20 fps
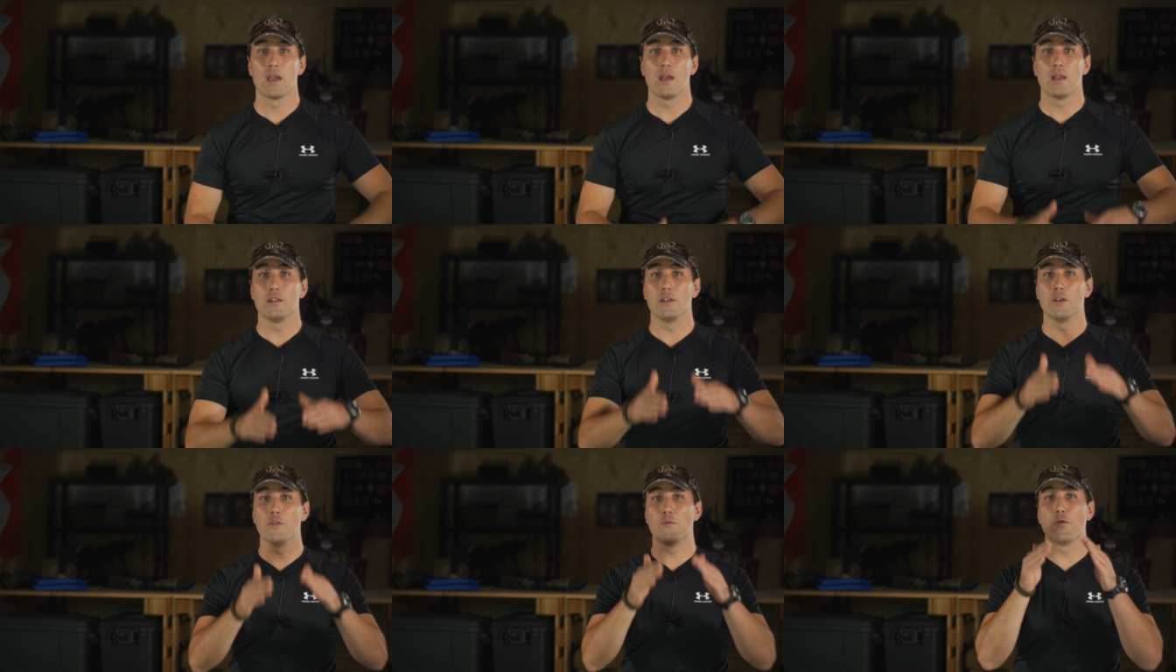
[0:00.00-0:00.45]

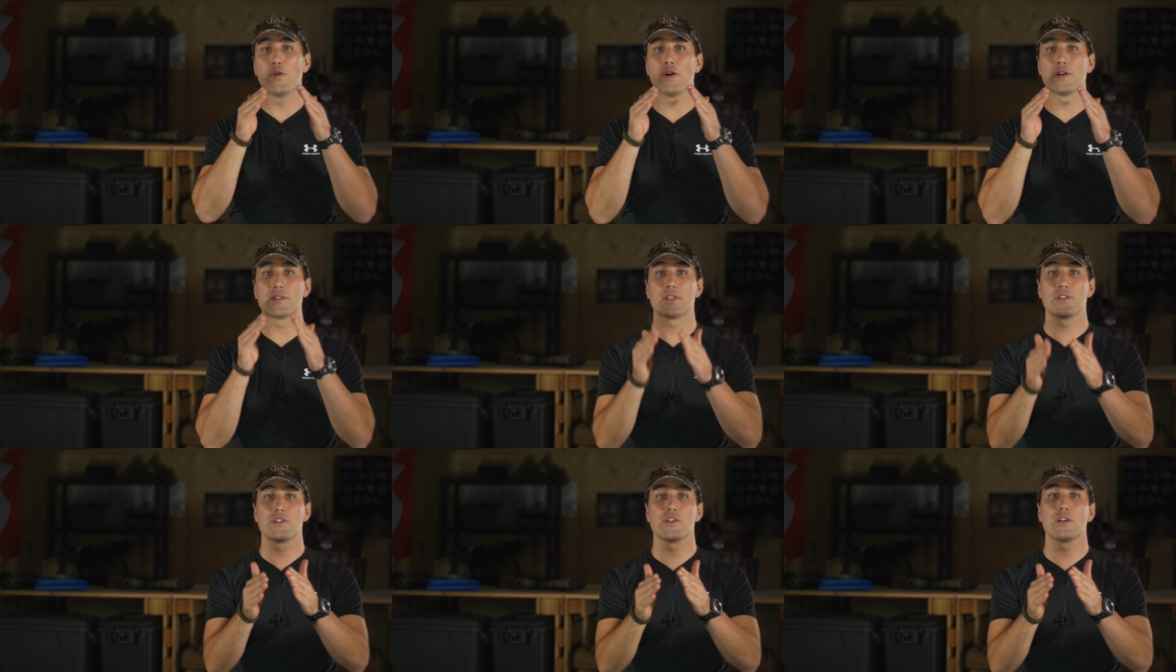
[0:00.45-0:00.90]
The
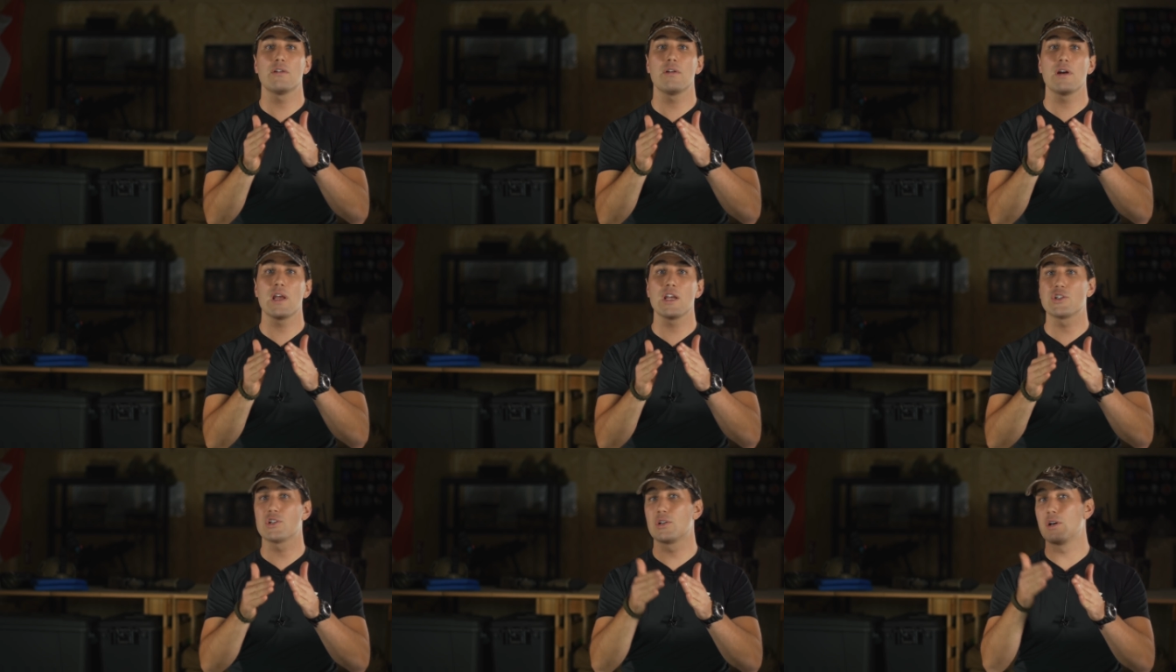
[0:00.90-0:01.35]
first
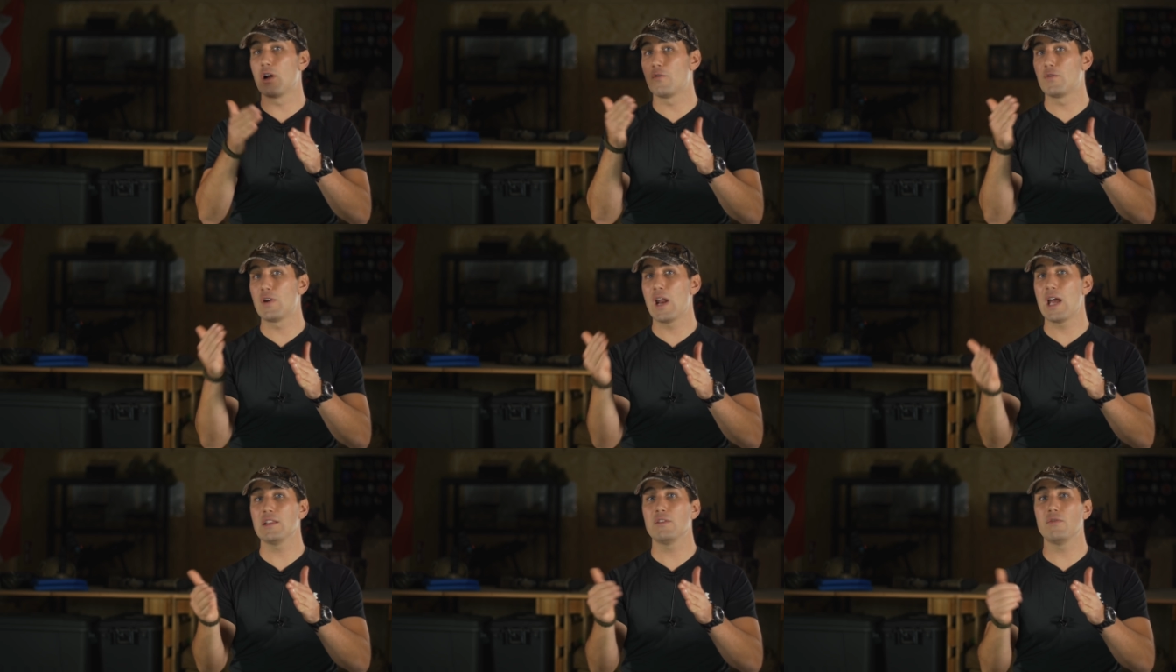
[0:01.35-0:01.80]
generation
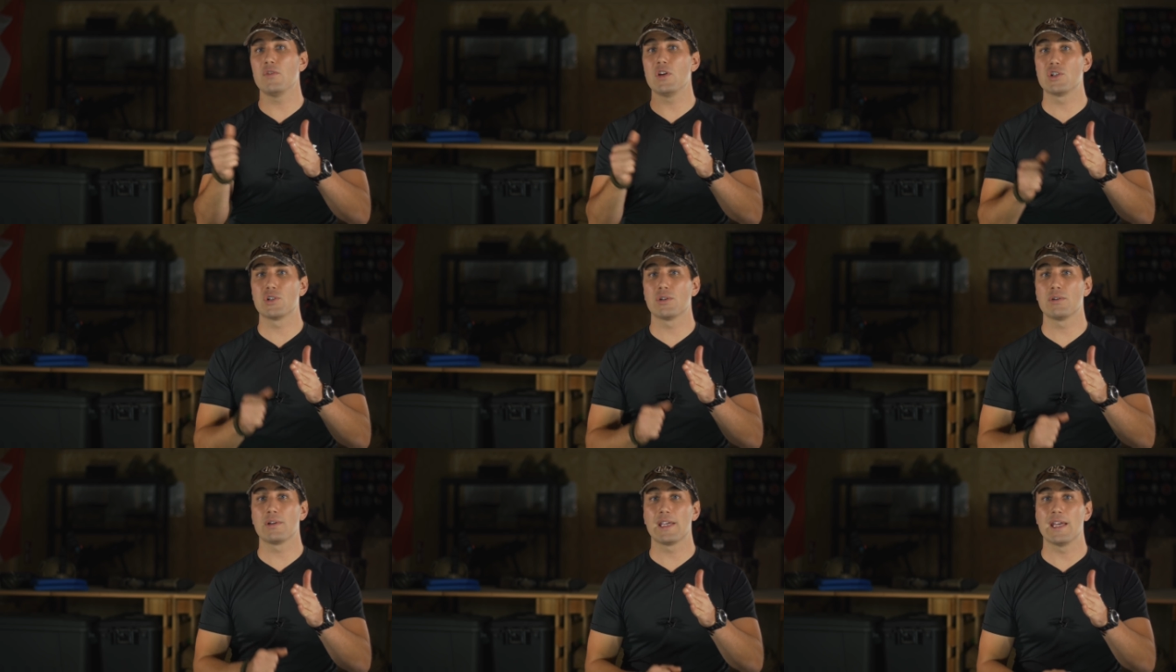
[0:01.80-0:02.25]
of night
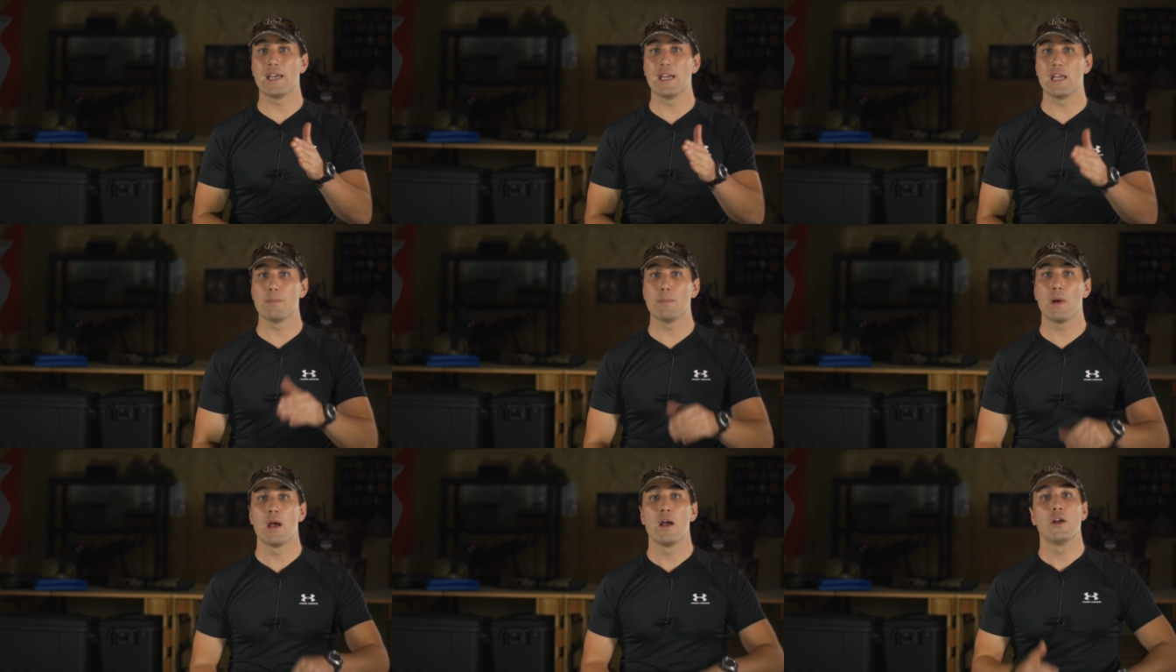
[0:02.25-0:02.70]
vision
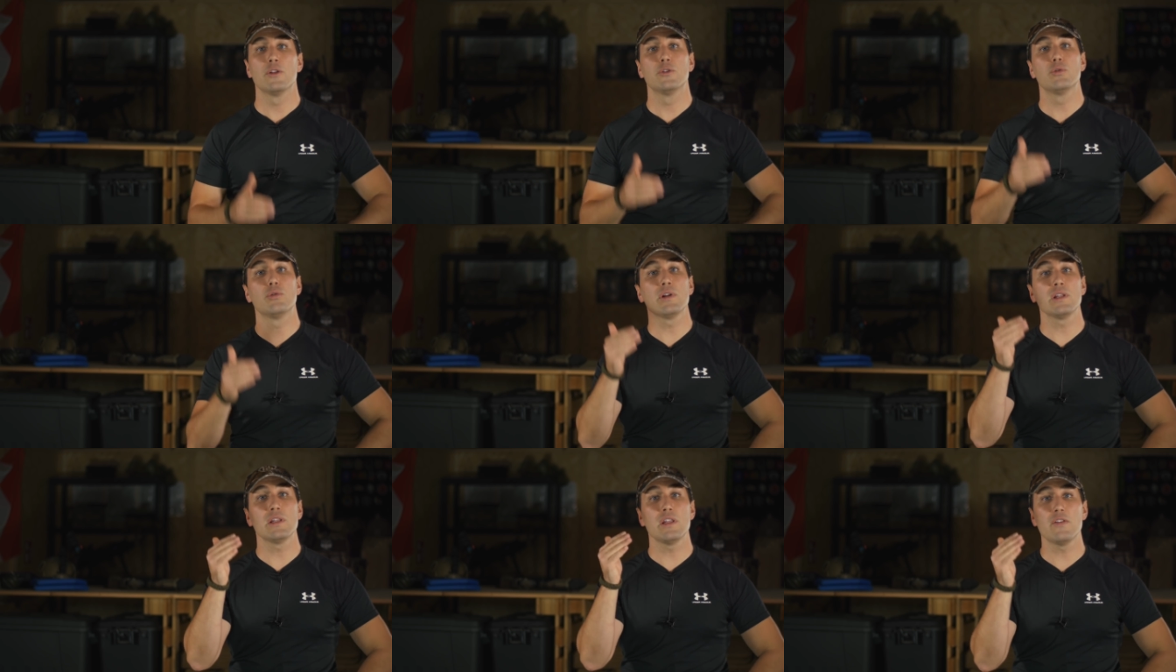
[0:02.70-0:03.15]
came
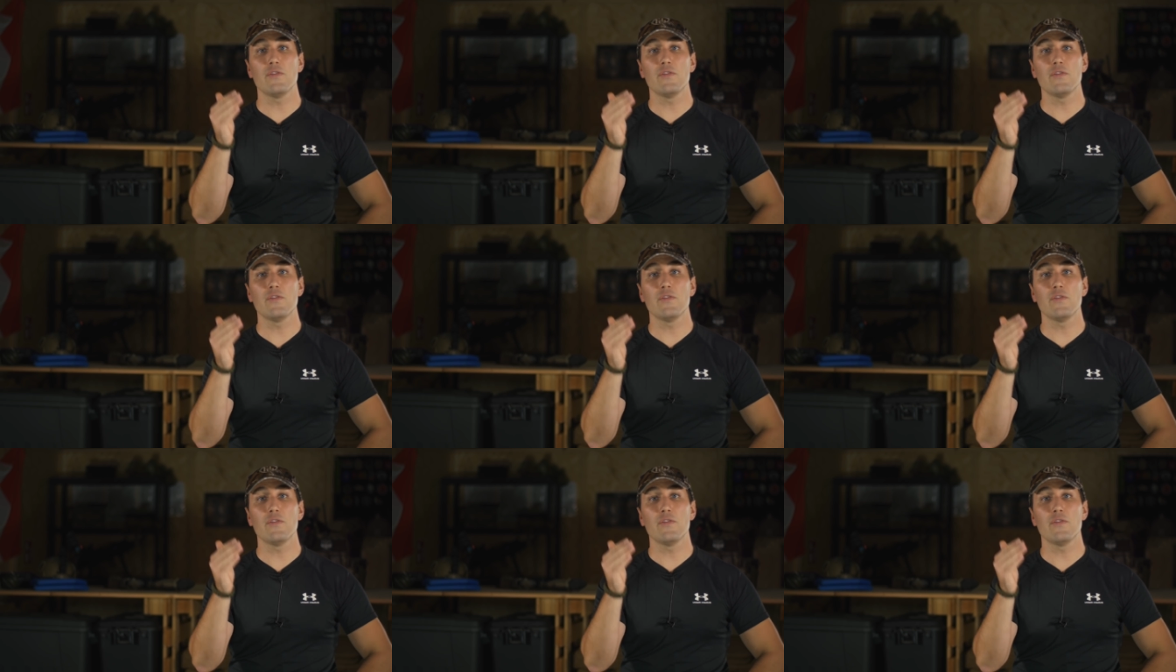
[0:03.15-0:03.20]
during the